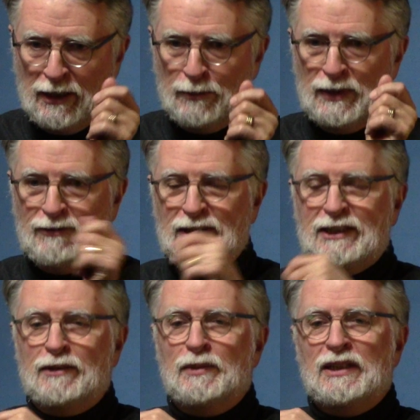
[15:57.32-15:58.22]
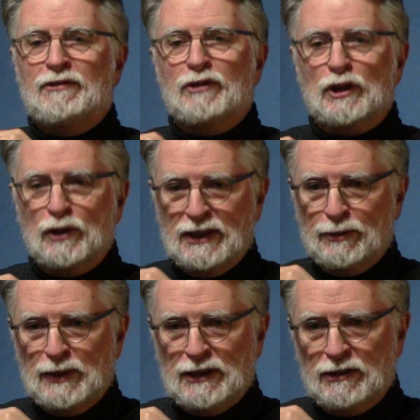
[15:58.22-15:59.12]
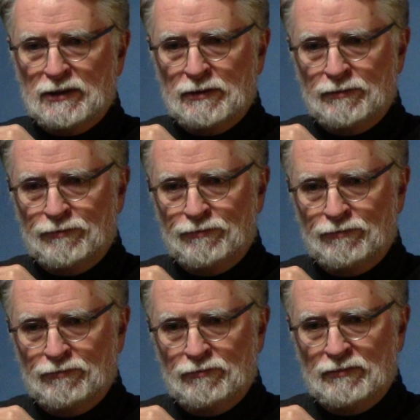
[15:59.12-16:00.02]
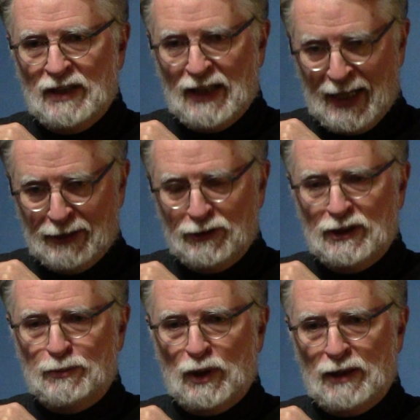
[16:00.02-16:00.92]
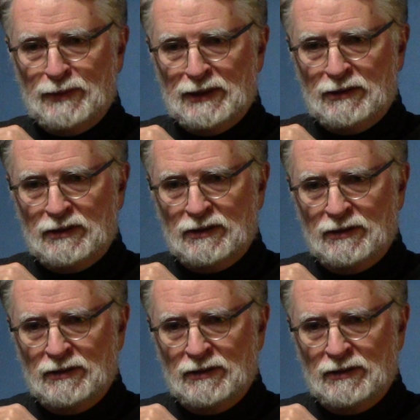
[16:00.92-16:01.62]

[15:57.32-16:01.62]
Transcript: come and visit me for Christmas. That she promised.